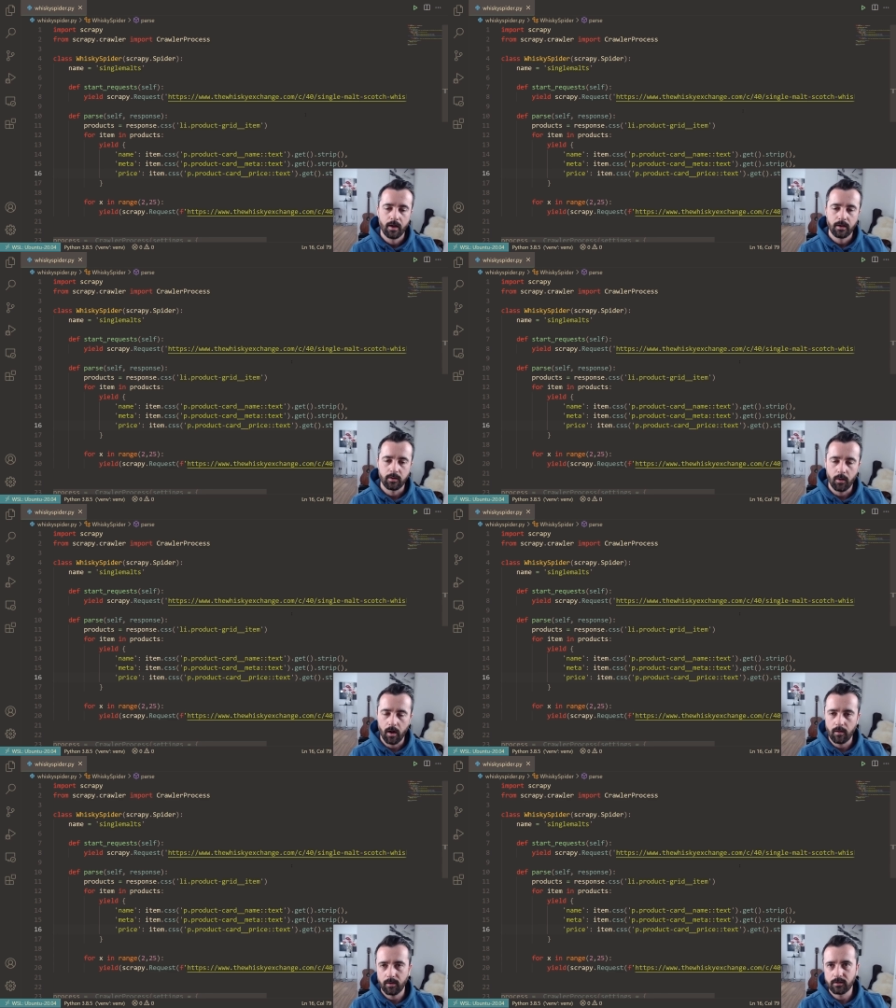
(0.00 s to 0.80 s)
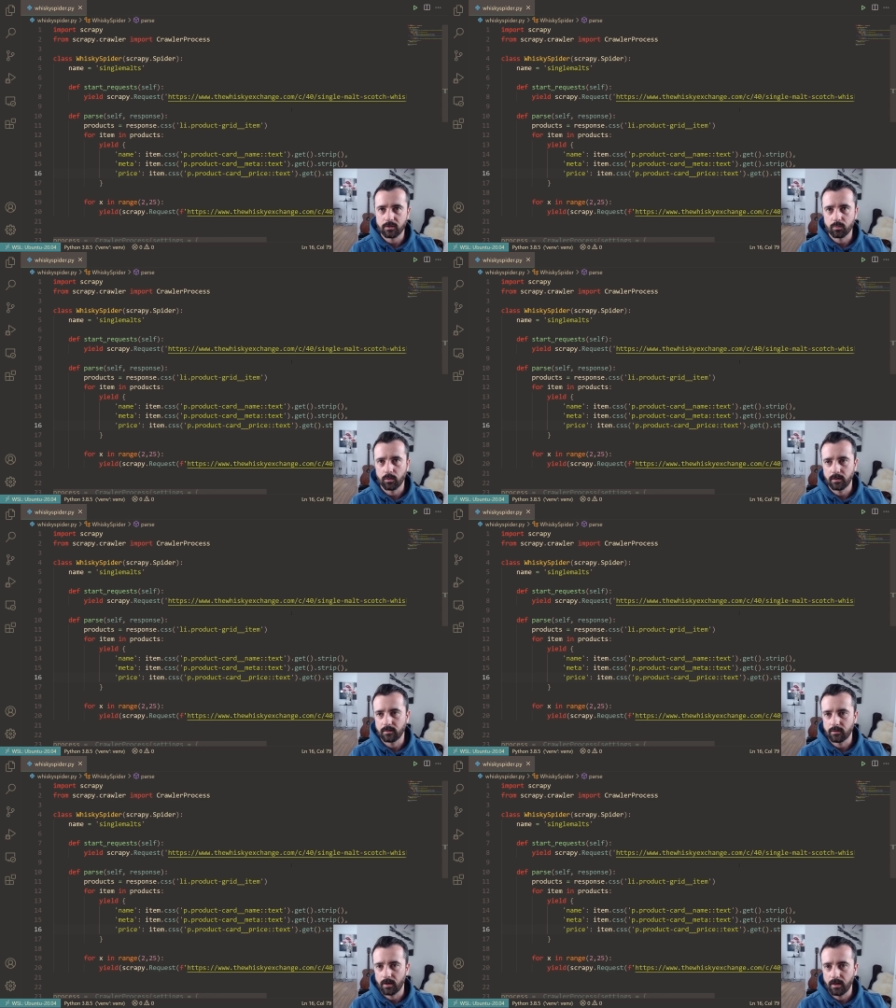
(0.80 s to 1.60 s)
You only just wanted to
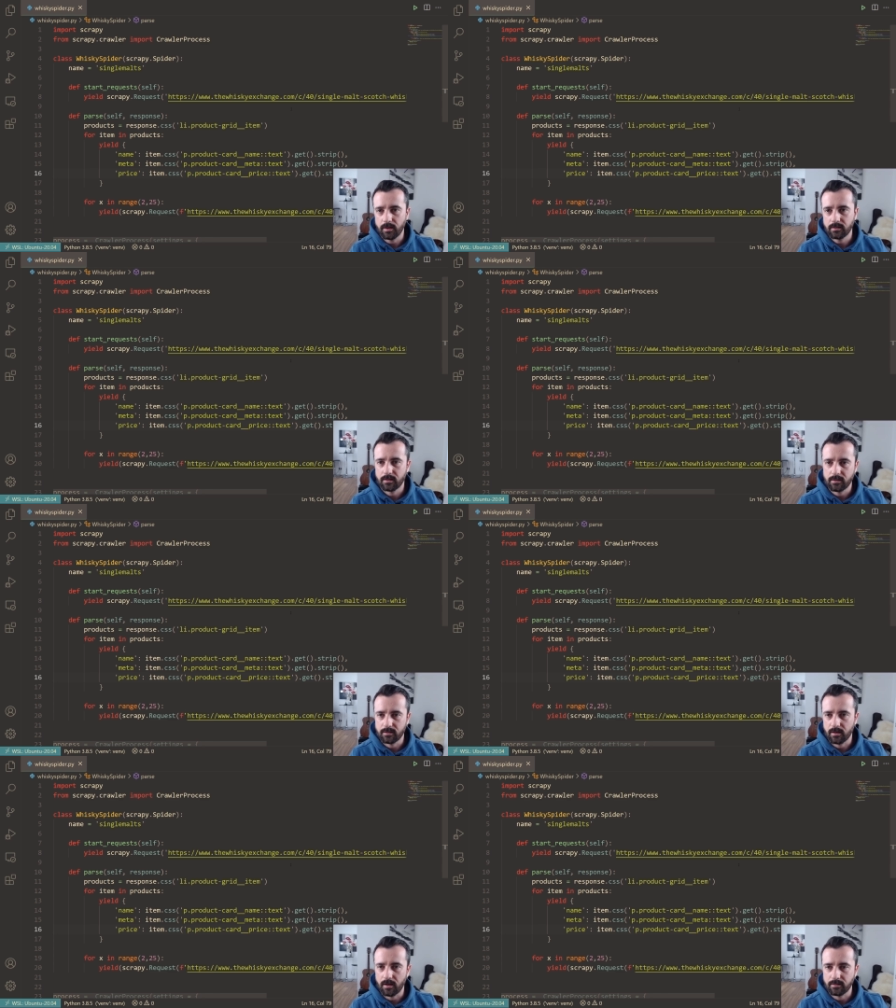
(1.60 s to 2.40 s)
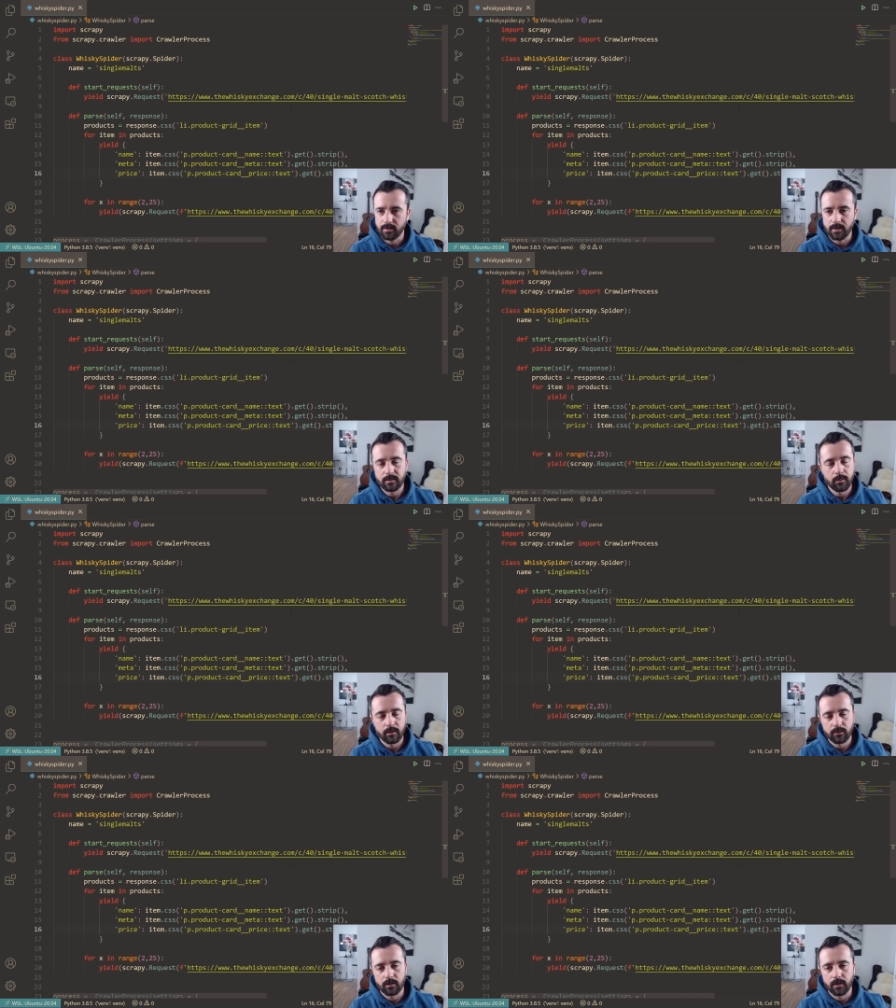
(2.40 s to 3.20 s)
do it like this. This is a nice and easy way
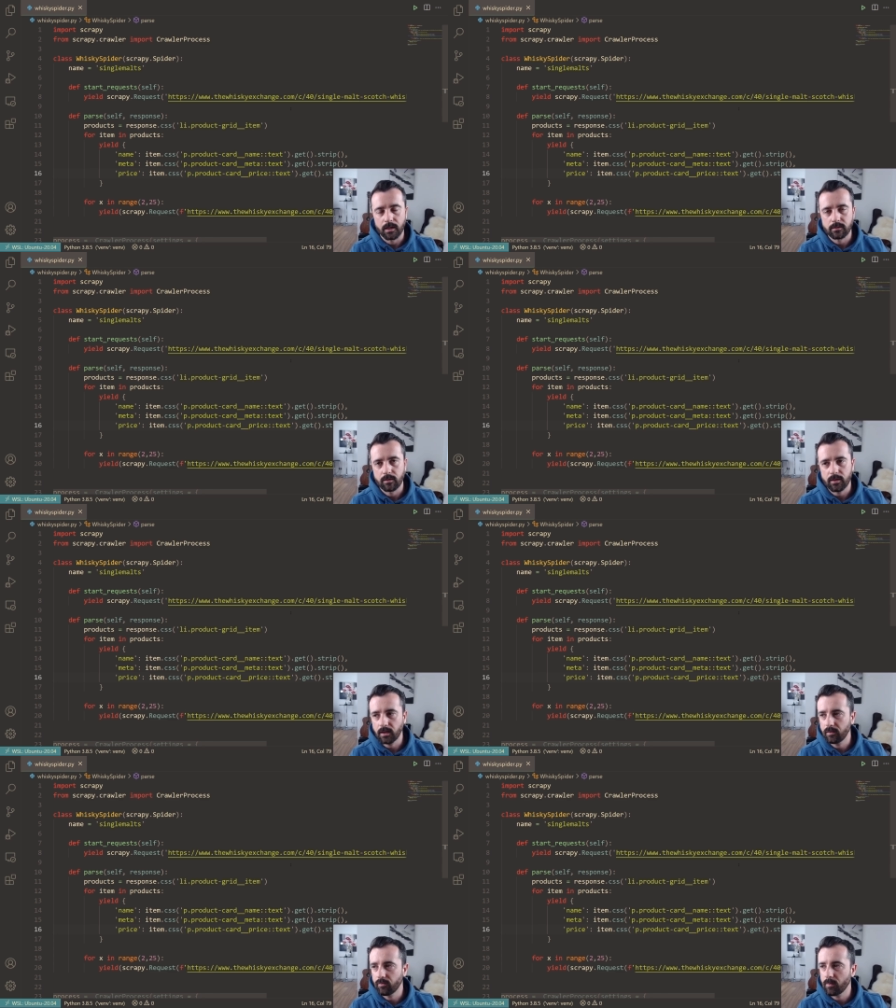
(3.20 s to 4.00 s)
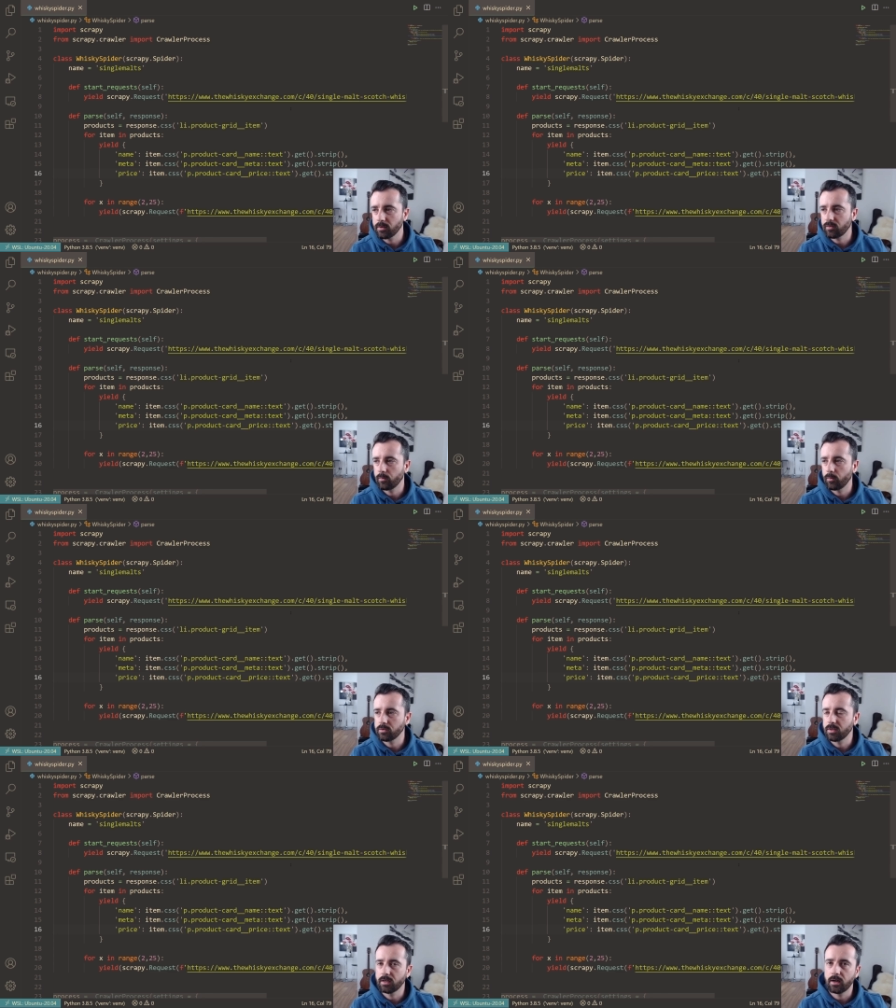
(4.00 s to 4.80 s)
of doing that. So thank you very much for
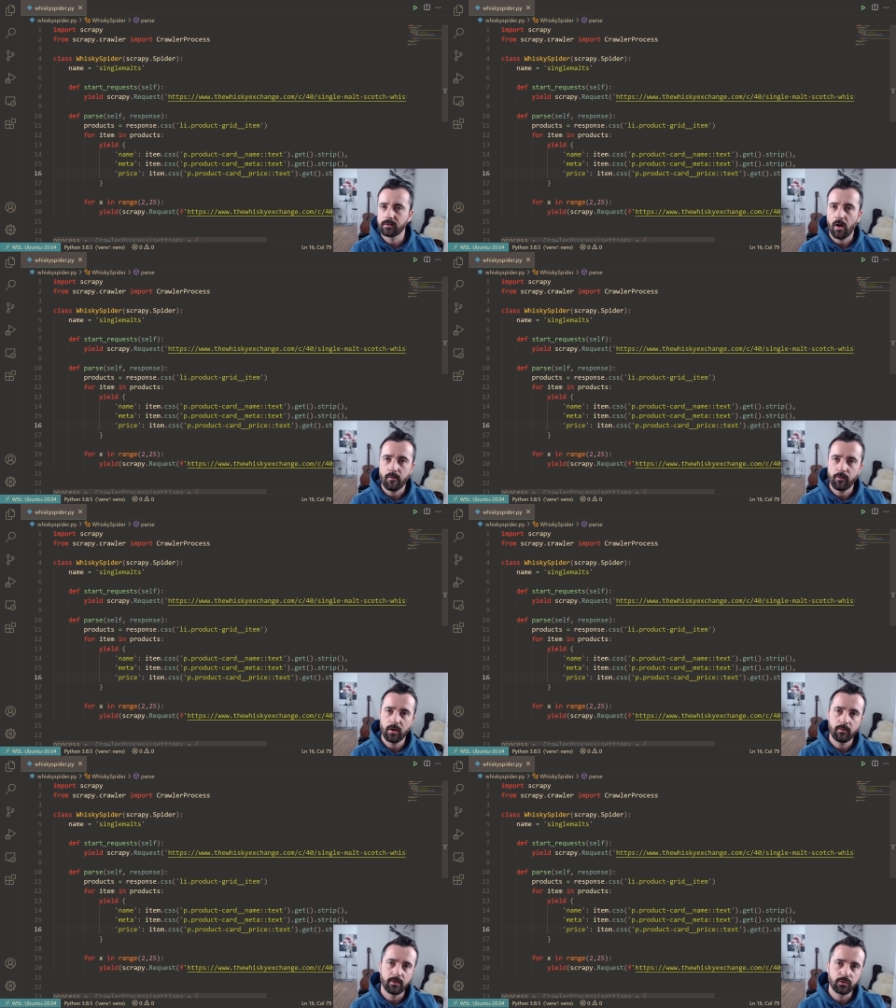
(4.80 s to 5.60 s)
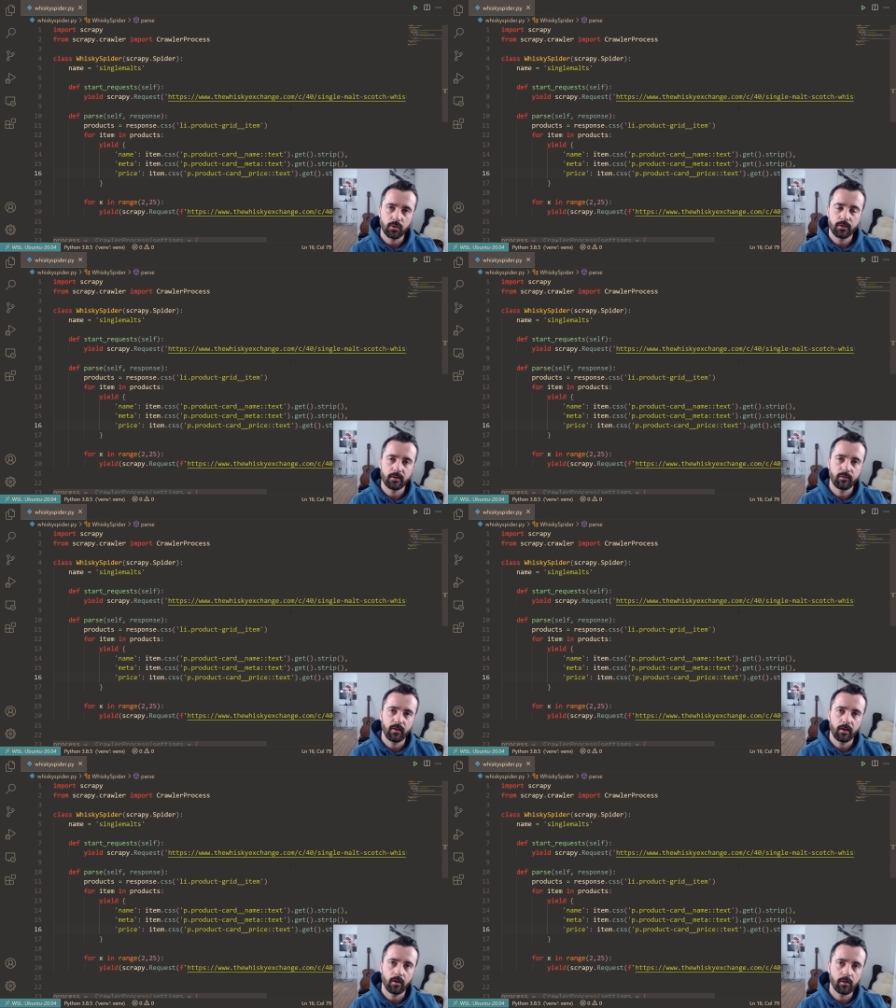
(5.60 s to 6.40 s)
watching guys. Hopefully you've enjoyed this
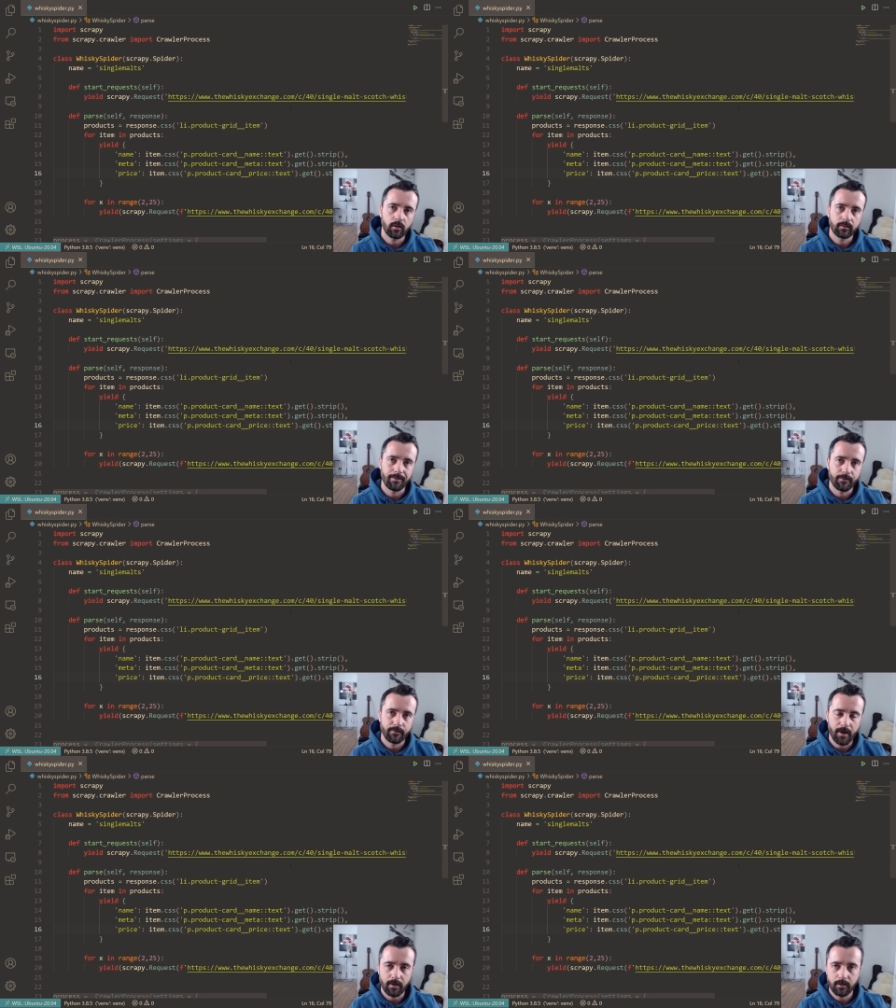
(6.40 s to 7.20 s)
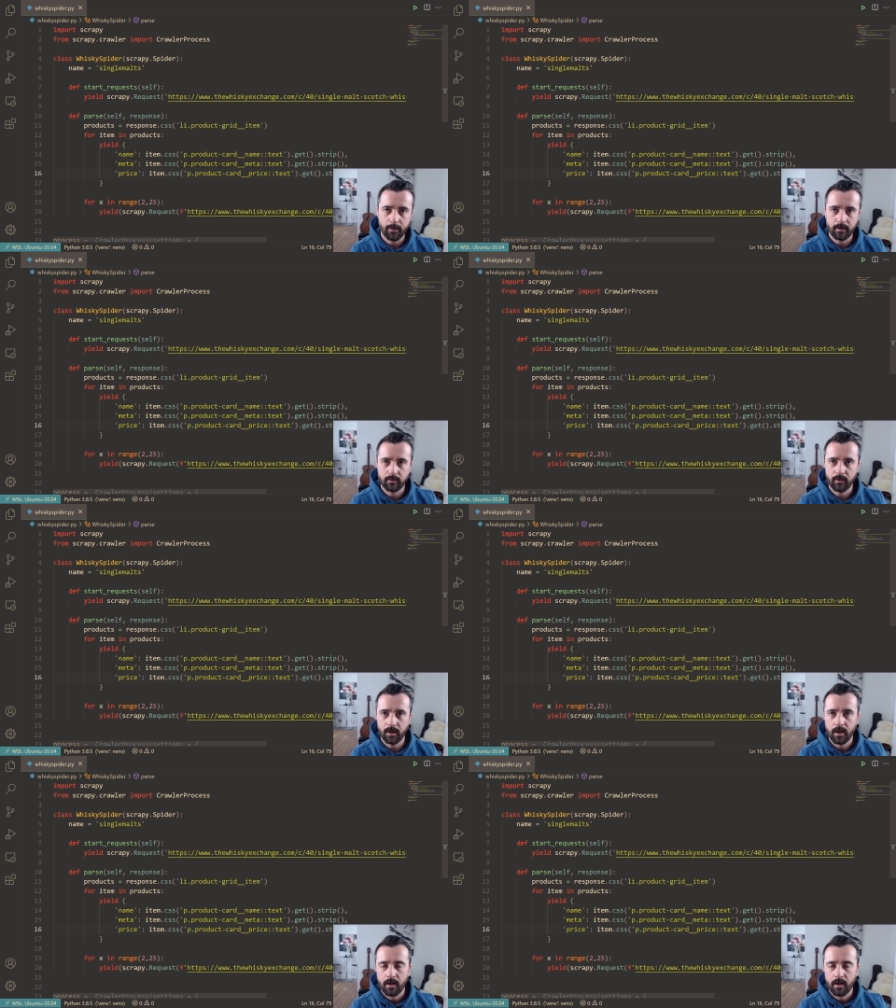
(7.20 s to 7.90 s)
video and got some value out of it.